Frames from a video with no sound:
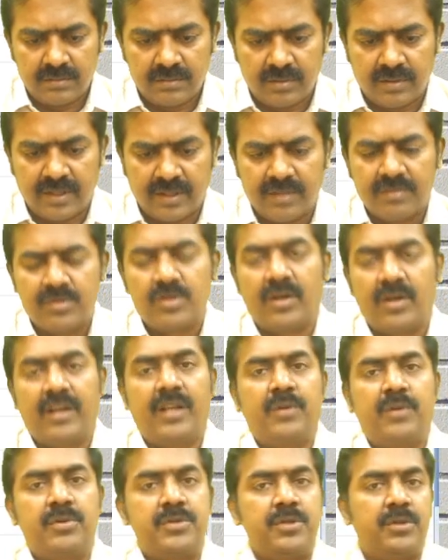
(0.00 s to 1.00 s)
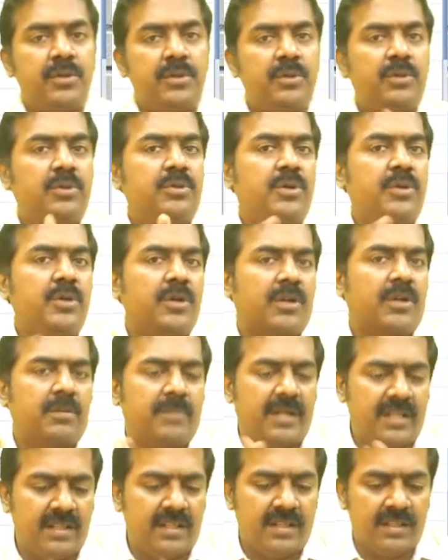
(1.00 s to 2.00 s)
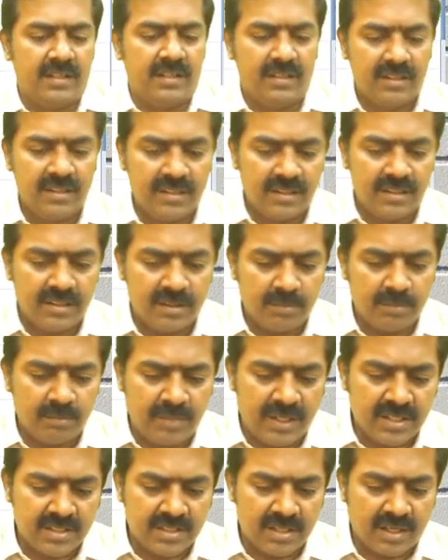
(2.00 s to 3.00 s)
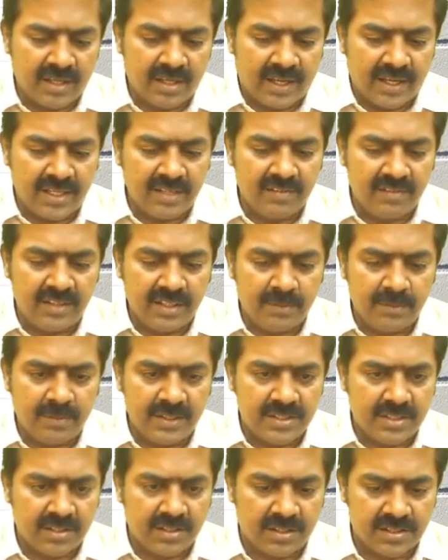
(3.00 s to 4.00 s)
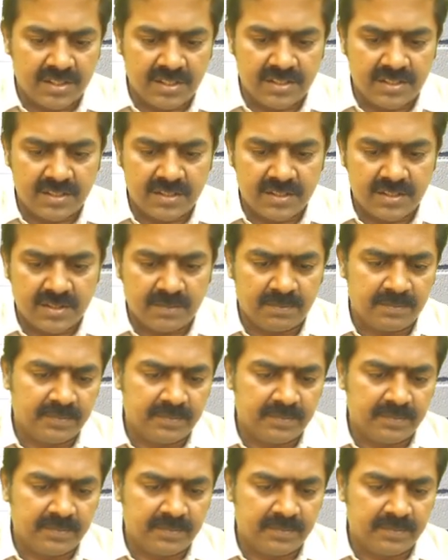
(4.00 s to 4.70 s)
Okay, so I request you to go through your material based on activity-based costing system.